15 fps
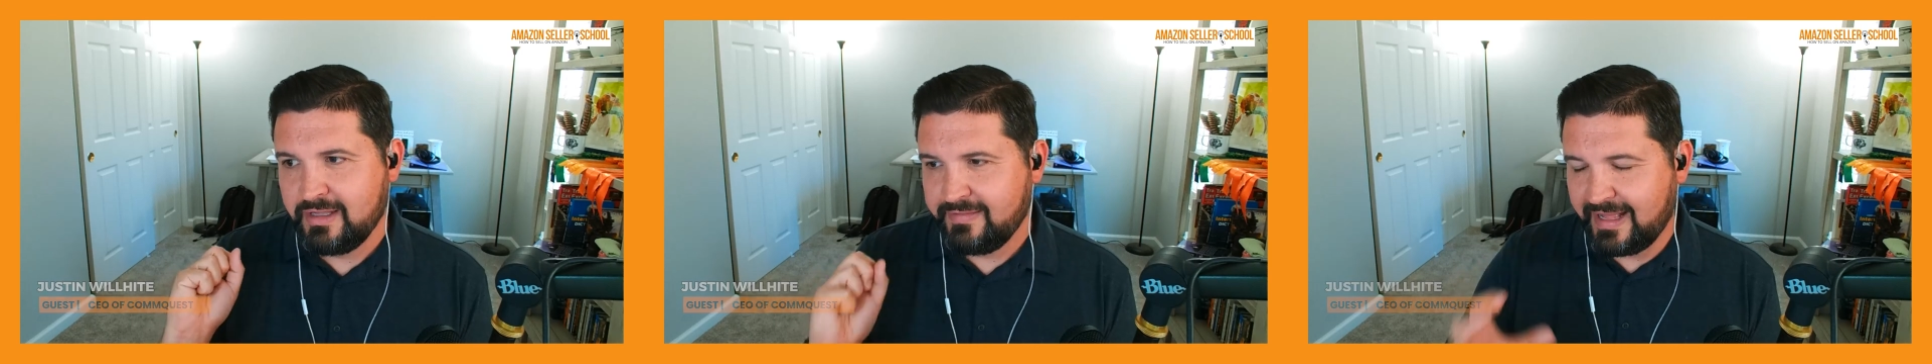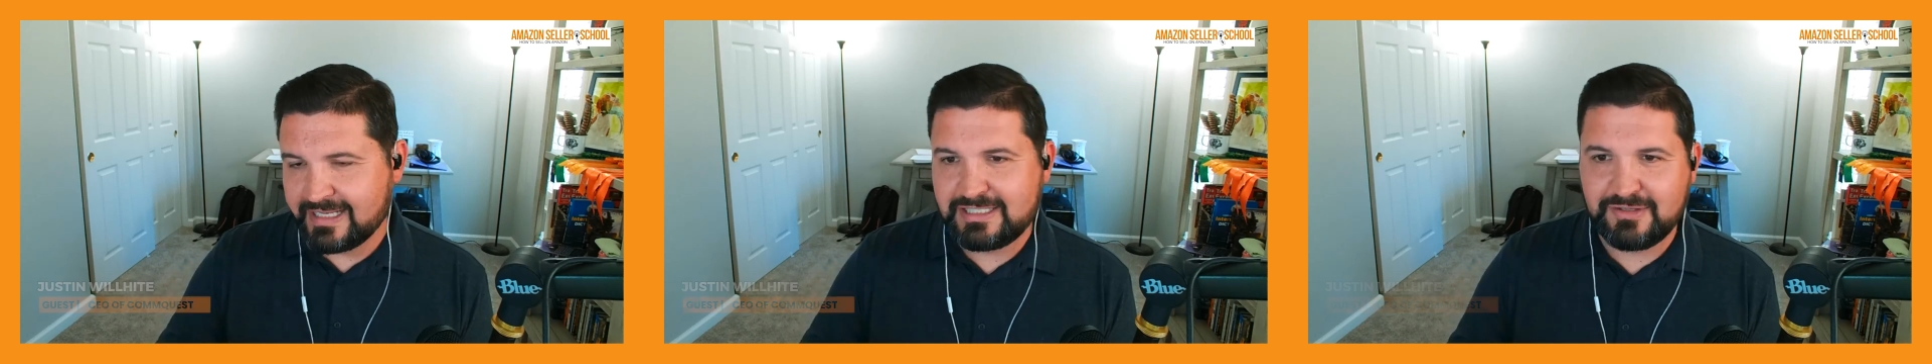
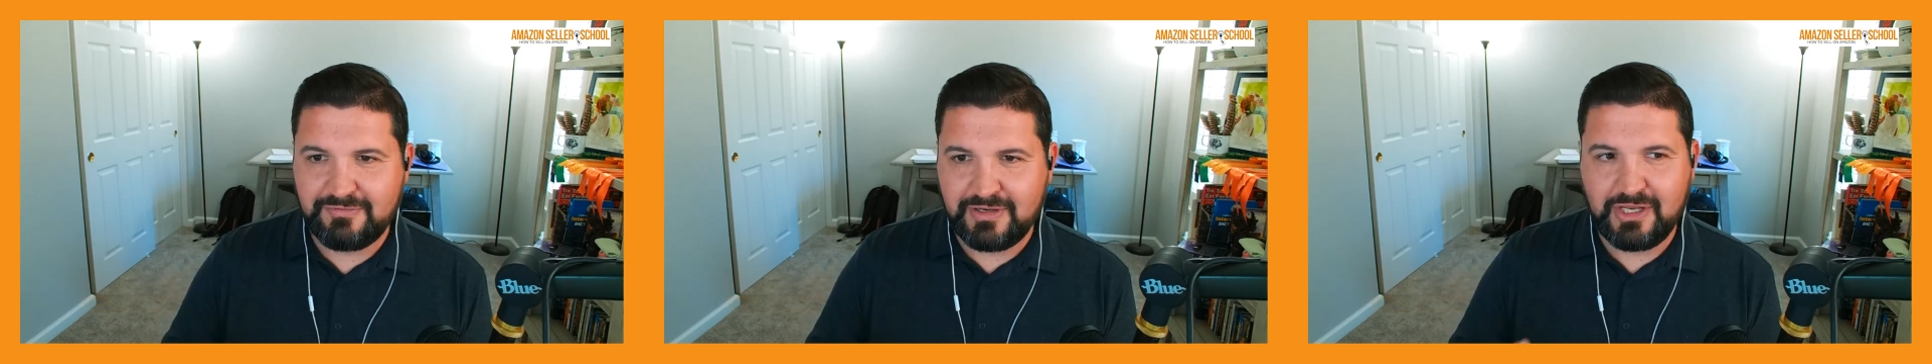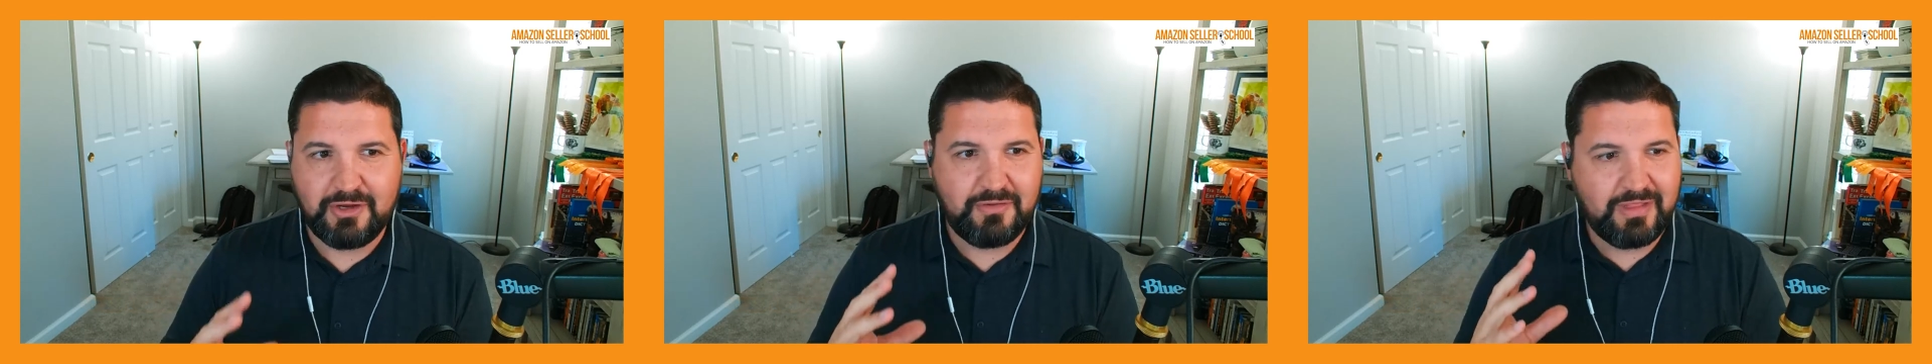That's the
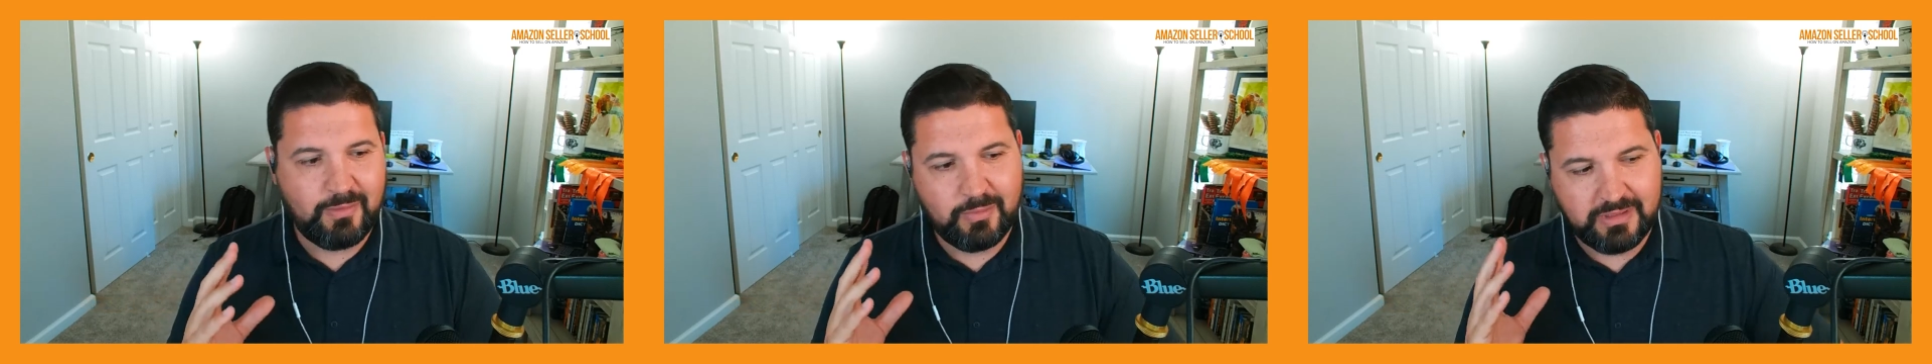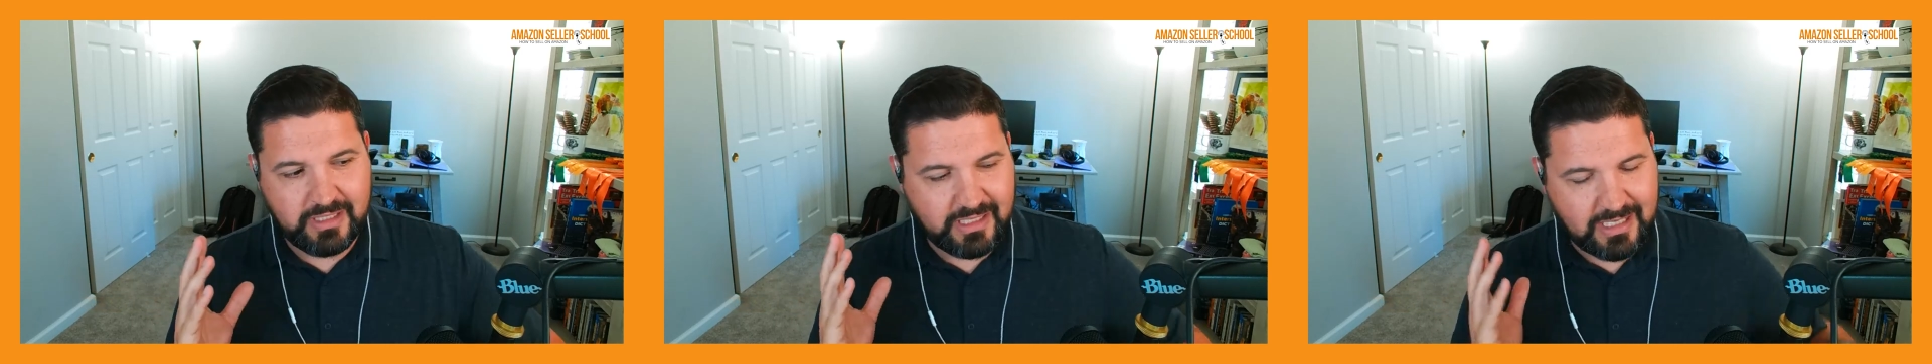video that
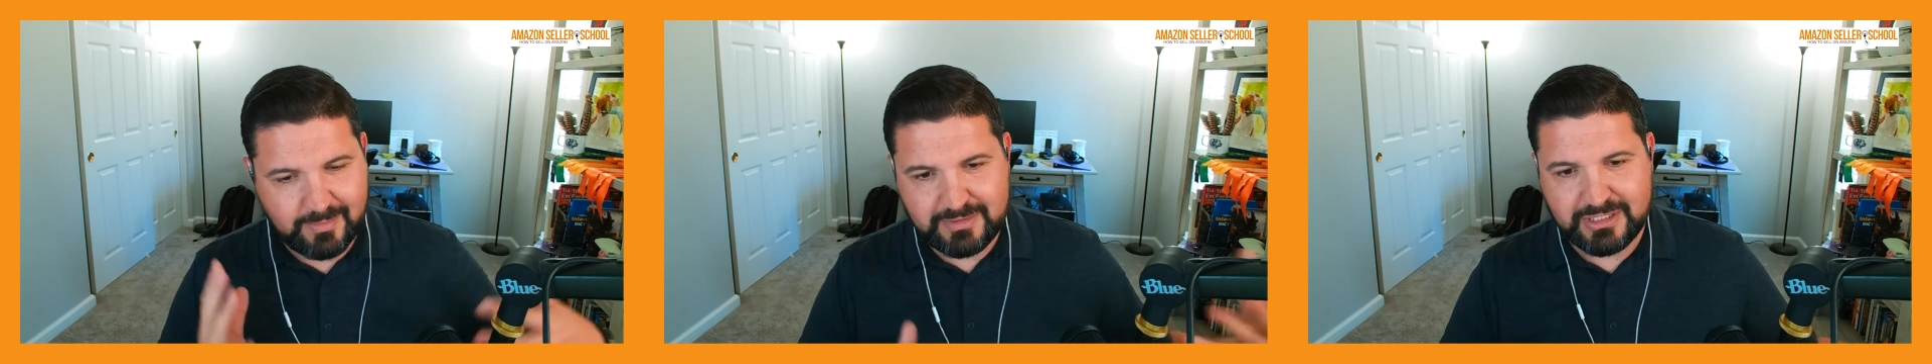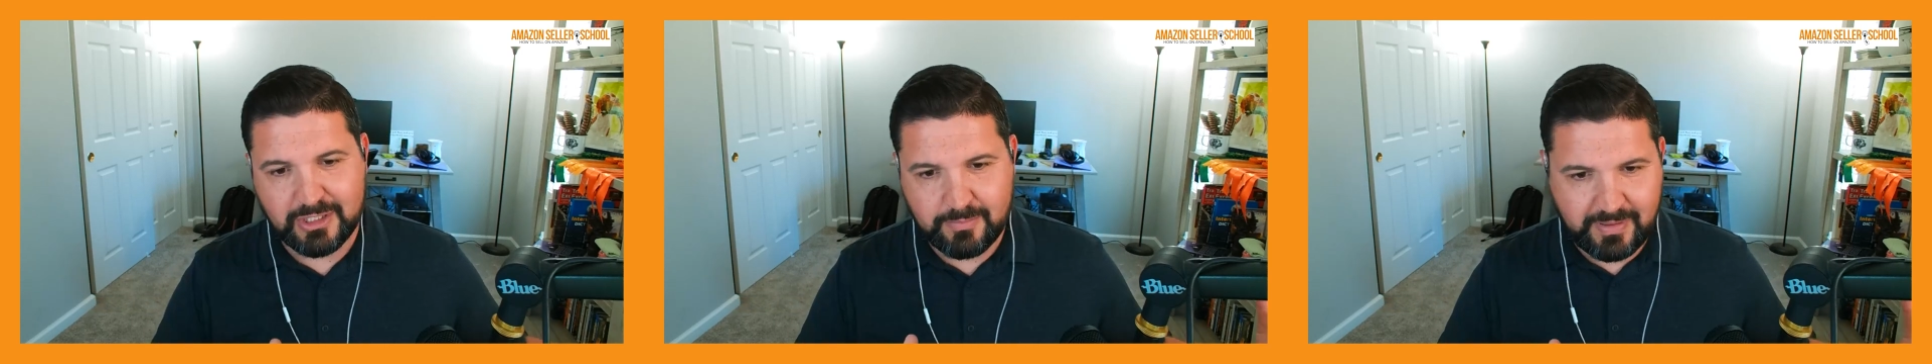when they
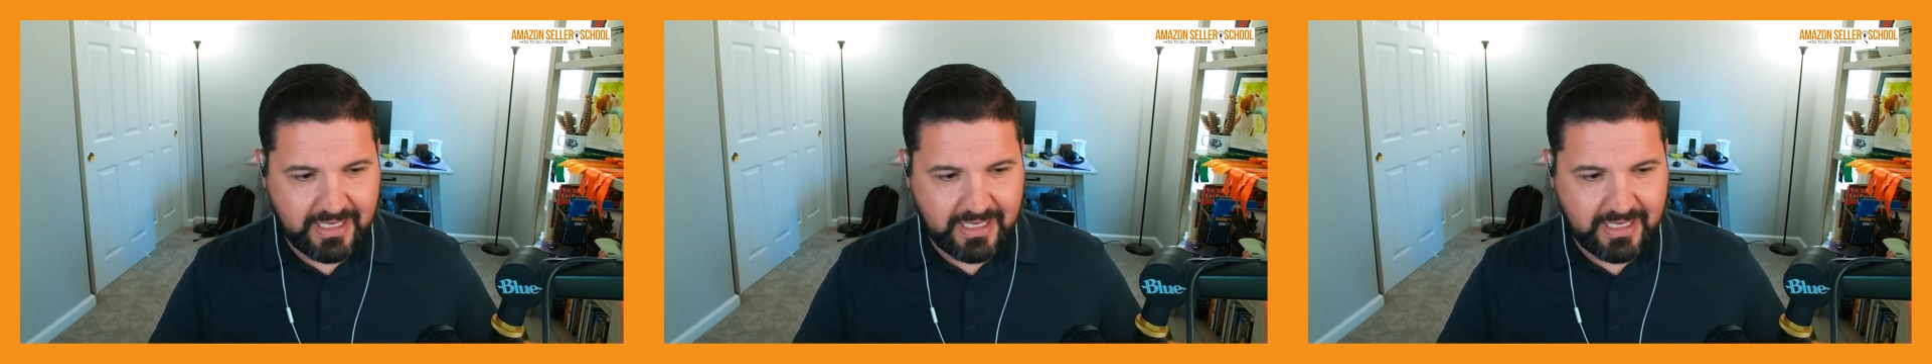come to your